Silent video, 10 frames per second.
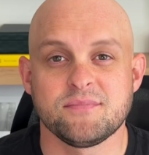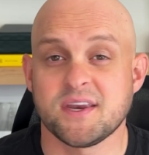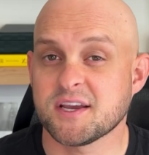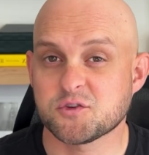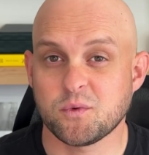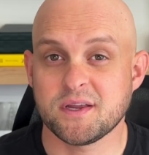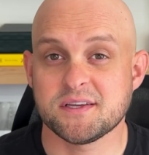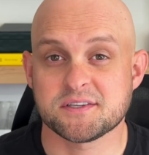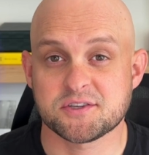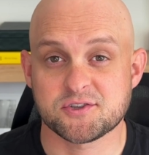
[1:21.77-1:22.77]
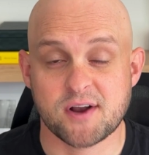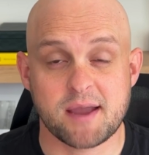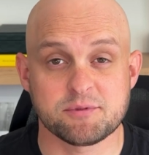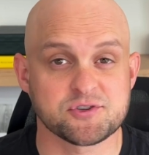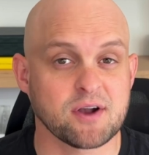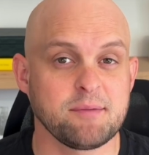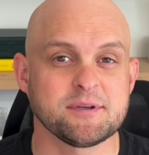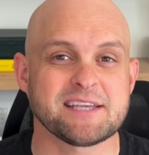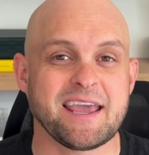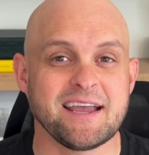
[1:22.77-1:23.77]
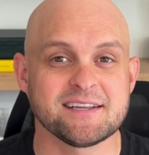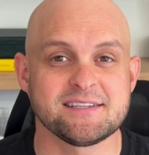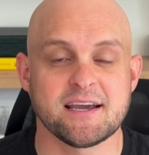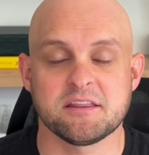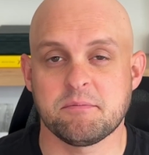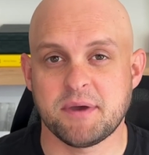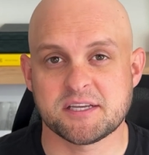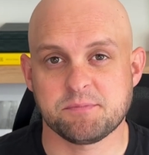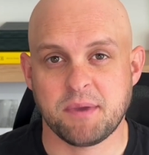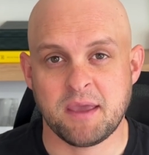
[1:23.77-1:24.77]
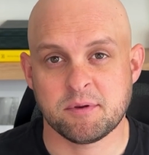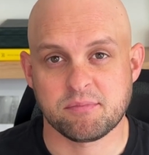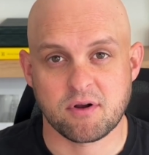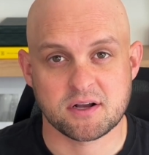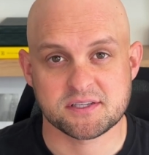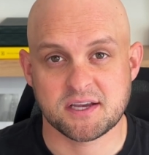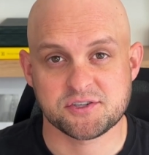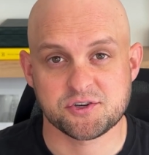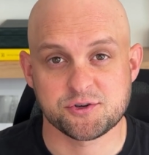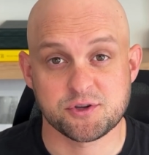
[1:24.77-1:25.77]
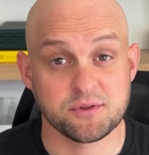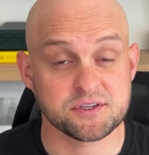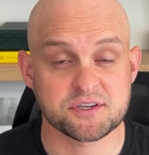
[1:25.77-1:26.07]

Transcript: The next one is Stripe. Stripe is hands down the best payment processor, so this